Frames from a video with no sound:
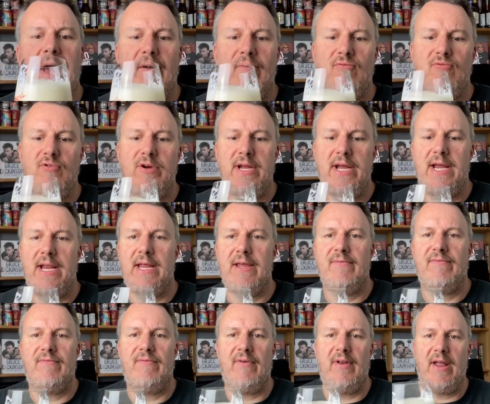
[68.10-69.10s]
really
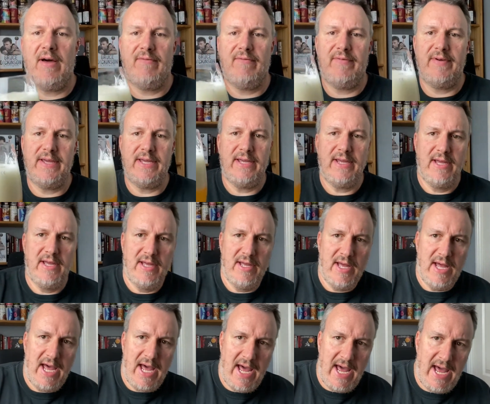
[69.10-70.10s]
fluffy
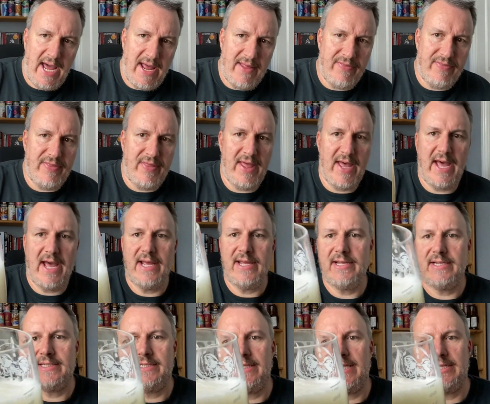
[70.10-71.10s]
head there. You
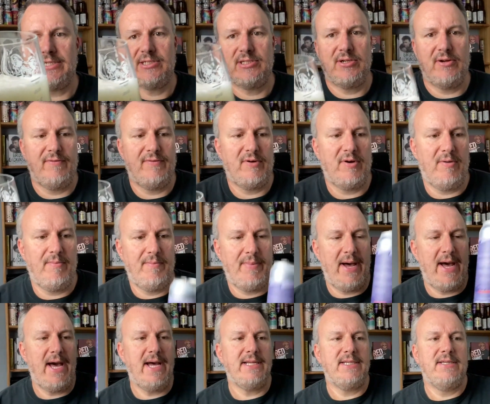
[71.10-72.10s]
can see that soft
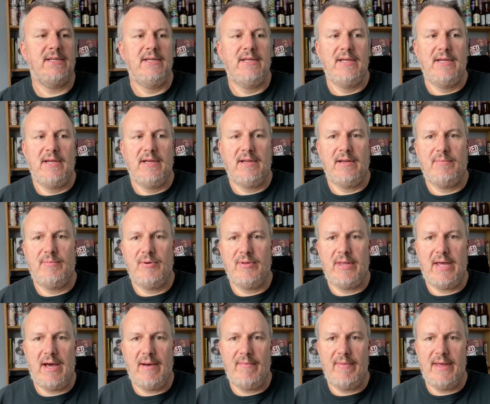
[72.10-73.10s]
compact. I'm going to put
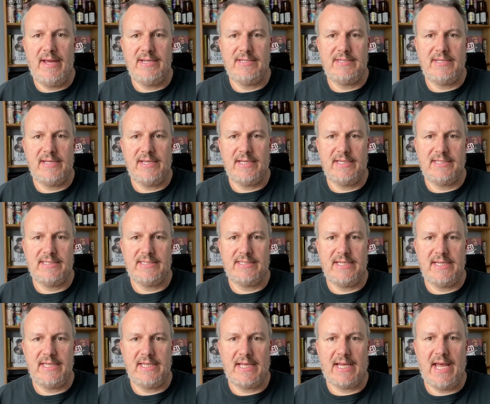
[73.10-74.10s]
that up there so you can
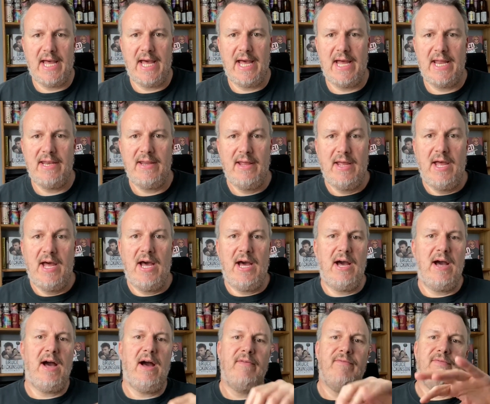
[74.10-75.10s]
see the can.
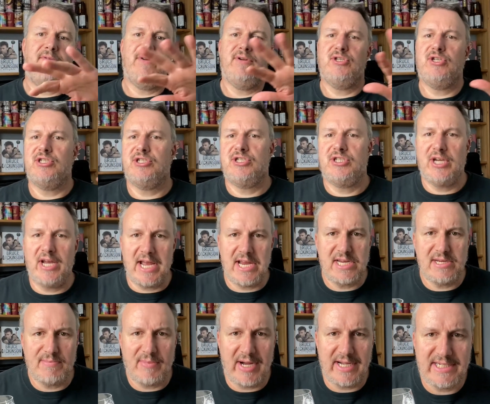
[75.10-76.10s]
I've just
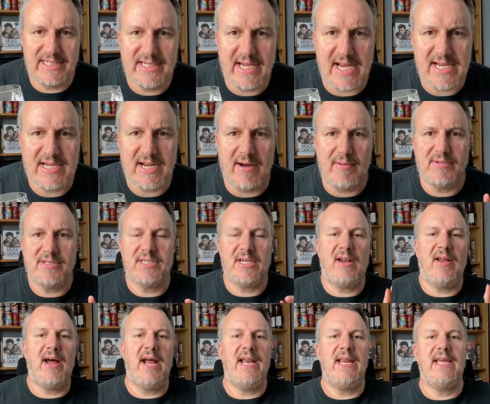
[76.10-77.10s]
changed my setup
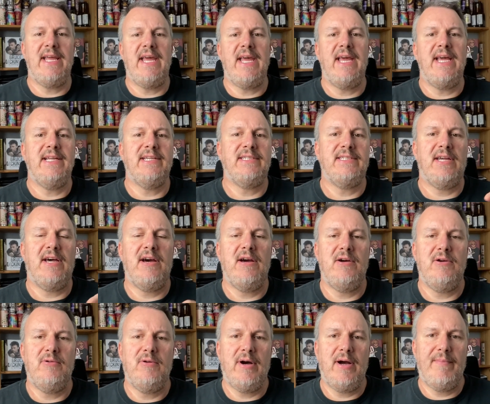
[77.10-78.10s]
slightly here
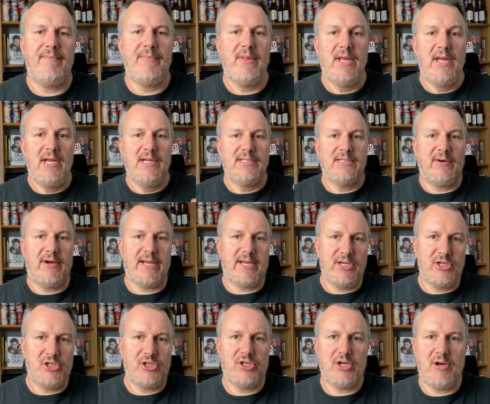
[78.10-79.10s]
so I
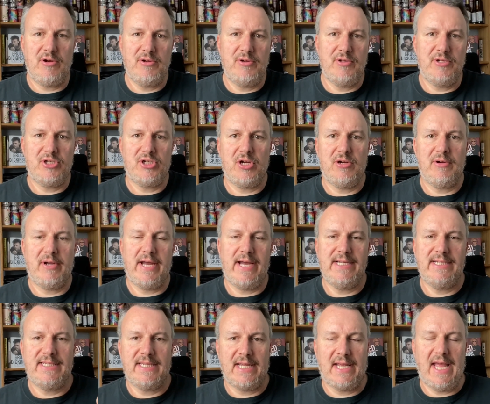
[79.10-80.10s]
can
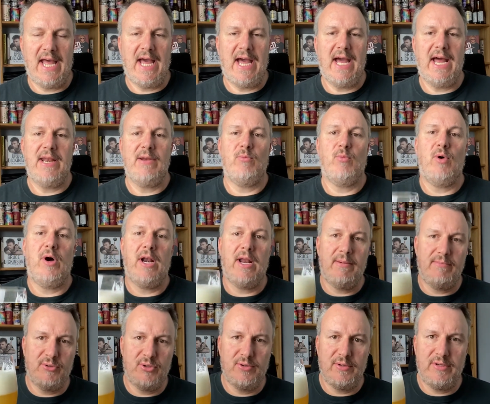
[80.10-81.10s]
showcase the can while
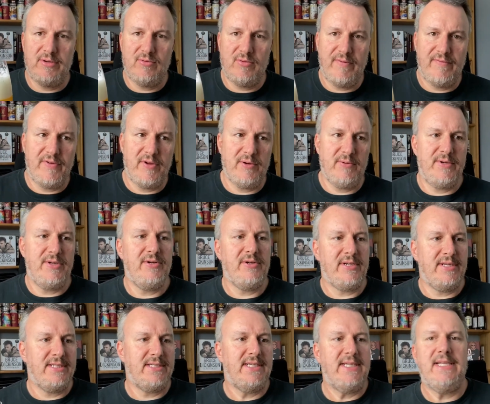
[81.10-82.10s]
I'm doing the review, and you
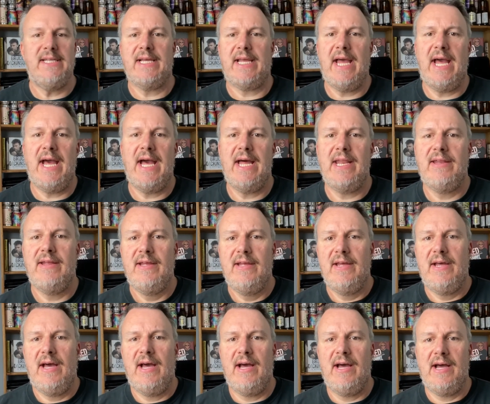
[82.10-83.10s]
can see the can
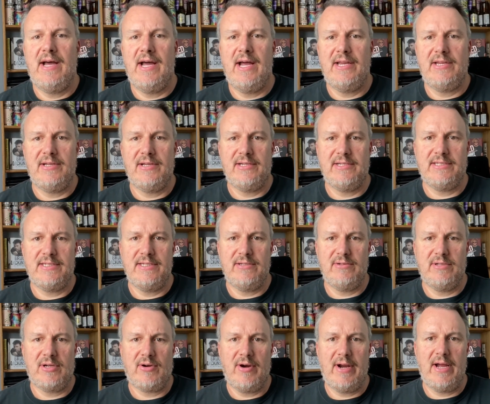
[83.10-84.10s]
and you can see all
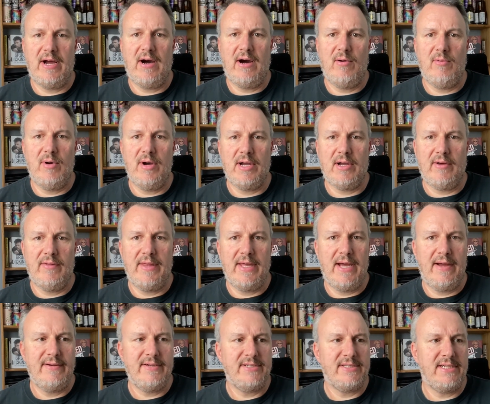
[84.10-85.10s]
the great artwork on
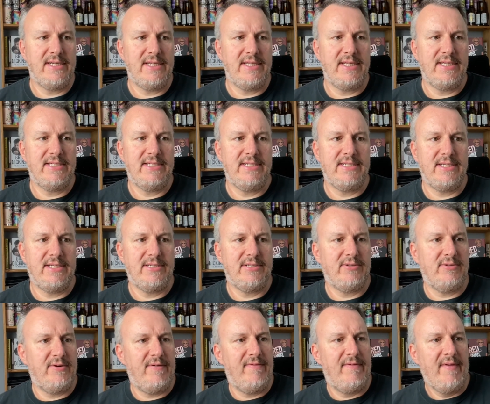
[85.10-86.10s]
there. You see this is a
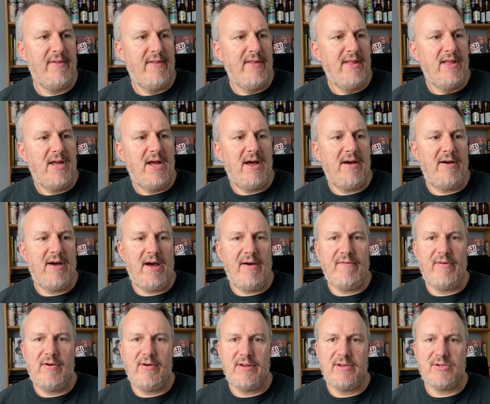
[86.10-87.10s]
sort of a
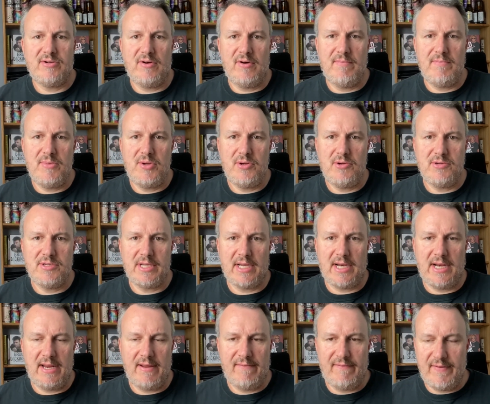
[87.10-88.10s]
very sort of
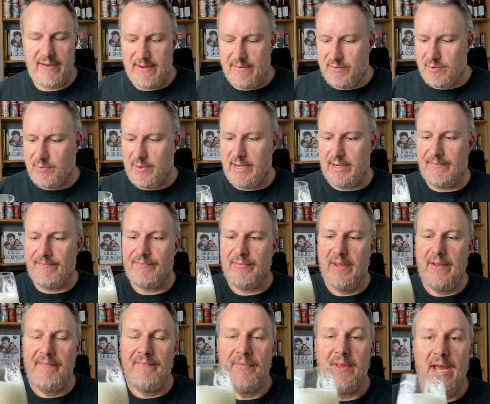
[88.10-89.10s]
musically themed one.
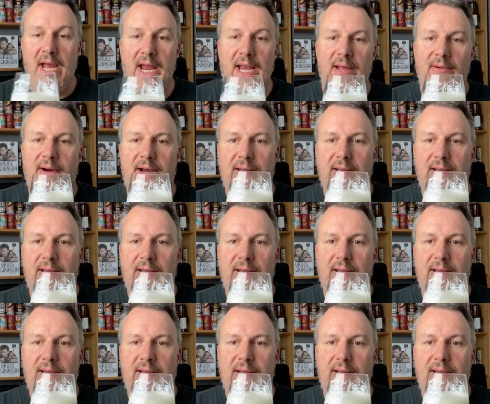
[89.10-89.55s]
Anyway,